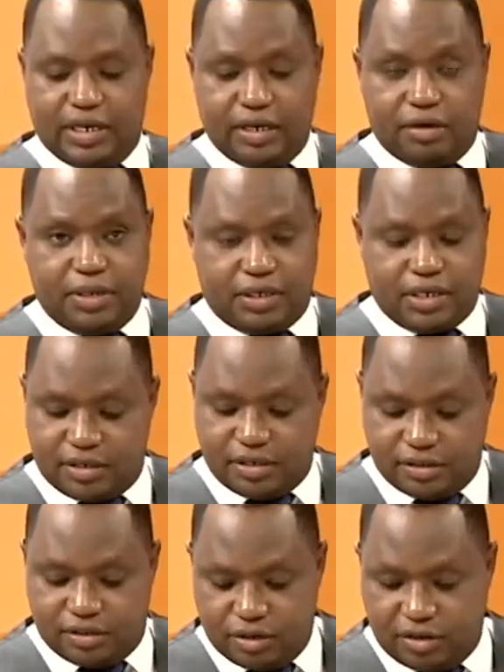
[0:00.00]
little bit,
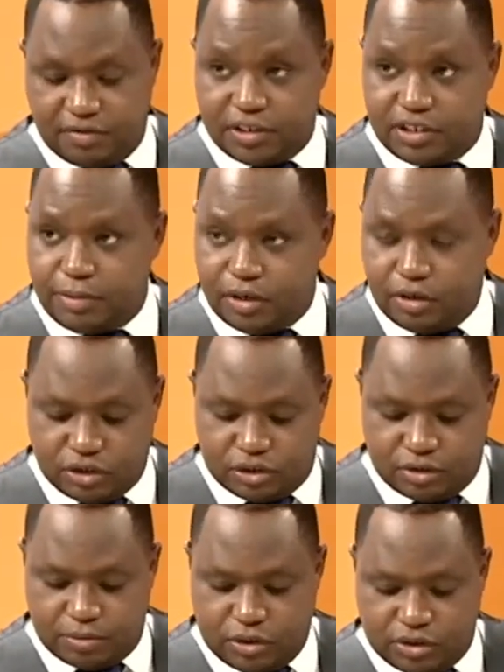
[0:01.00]
and sorry for stepping on your
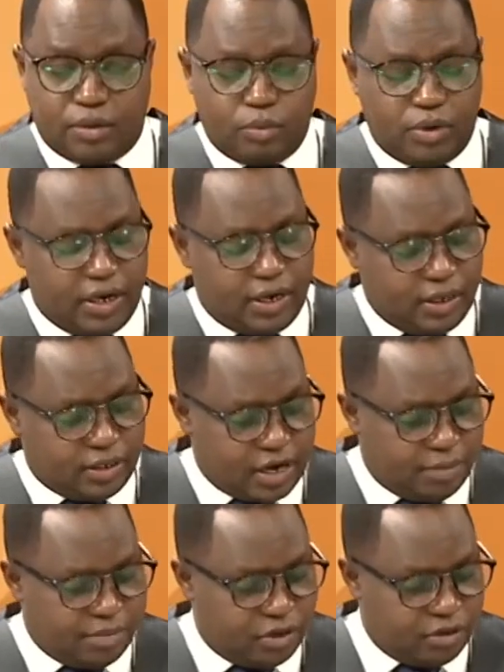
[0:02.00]
shoes, because we're in the
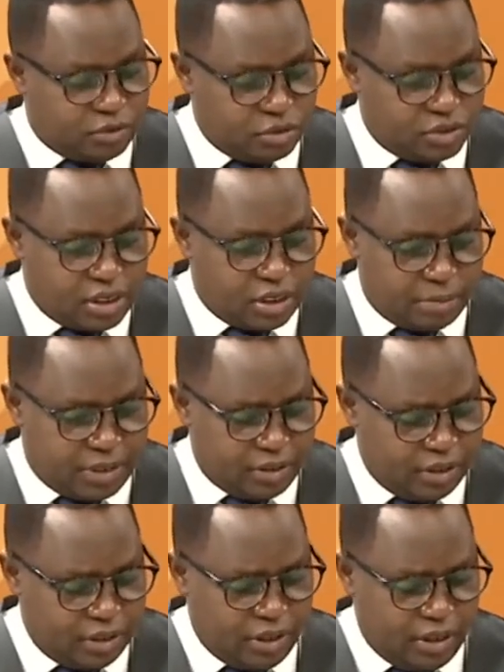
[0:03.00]
company of two
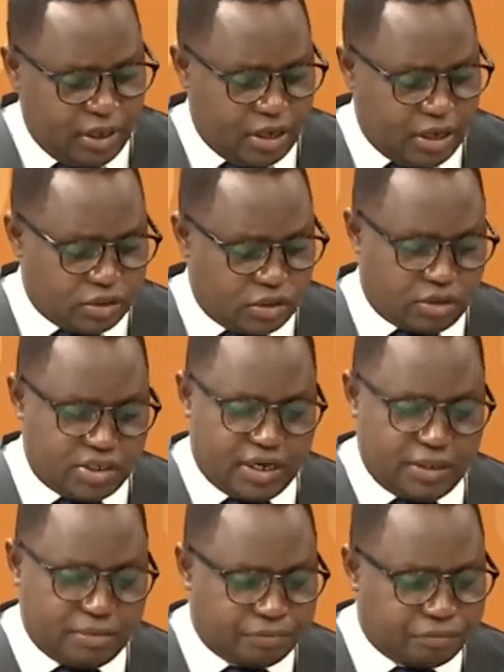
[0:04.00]
gentlemen,
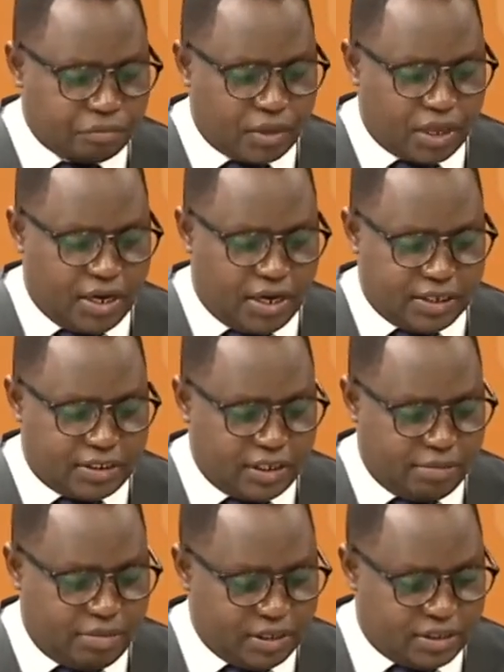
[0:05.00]
Dr.
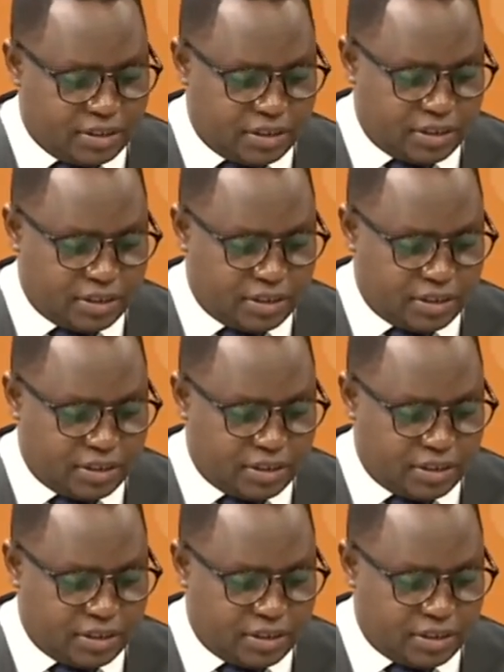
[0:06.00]
Sibert